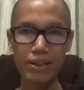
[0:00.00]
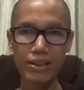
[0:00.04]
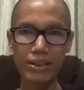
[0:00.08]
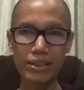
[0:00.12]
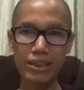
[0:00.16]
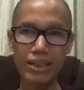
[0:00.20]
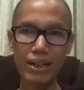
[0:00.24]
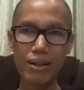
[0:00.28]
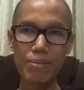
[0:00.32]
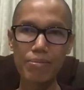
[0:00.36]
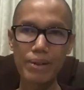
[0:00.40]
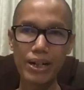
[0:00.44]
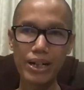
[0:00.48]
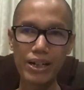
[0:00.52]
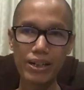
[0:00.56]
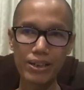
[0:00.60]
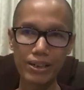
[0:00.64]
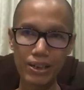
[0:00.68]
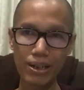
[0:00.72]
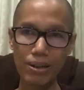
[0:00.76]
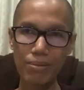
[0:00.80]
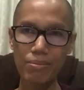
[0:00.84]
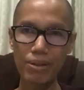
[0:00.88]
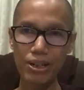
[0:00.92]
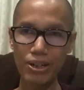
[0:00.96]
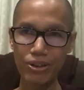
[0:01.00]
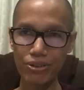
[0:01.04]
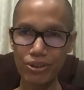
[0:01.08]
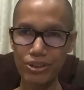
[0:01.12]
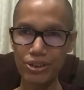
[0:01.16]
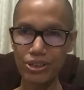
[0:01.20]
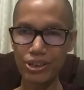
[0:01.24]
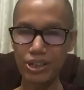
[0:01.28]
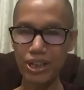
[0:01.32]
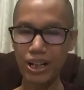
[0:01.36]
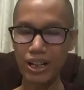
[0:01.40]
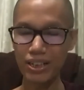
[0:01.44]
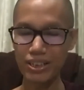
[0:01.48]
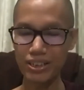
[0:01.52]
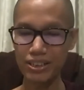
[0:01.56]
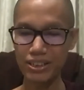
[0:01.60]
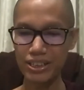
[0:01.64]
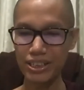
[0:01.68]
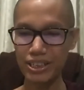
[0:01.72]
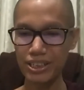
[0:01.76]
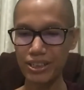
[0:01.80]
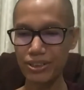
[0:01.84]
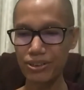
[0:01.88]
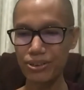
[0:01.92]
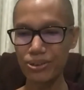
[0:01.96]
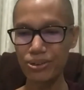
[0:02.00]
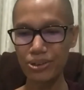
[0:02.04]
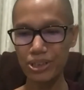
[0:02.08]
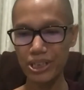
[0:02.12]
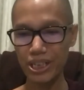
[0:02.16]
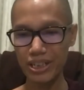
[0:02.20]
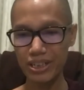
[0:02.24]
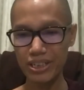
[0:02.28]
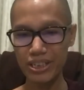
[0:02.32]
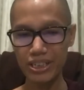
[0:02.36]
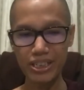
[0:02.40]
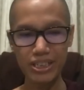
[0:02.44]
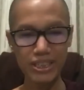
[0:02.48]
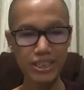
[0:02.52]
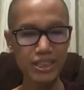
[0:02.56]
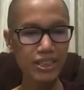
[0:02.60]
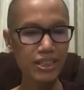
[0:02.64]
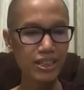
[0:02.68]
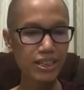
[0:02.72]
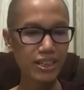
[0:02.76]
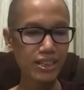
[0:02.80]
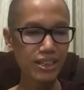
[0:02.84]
and karma result. Usually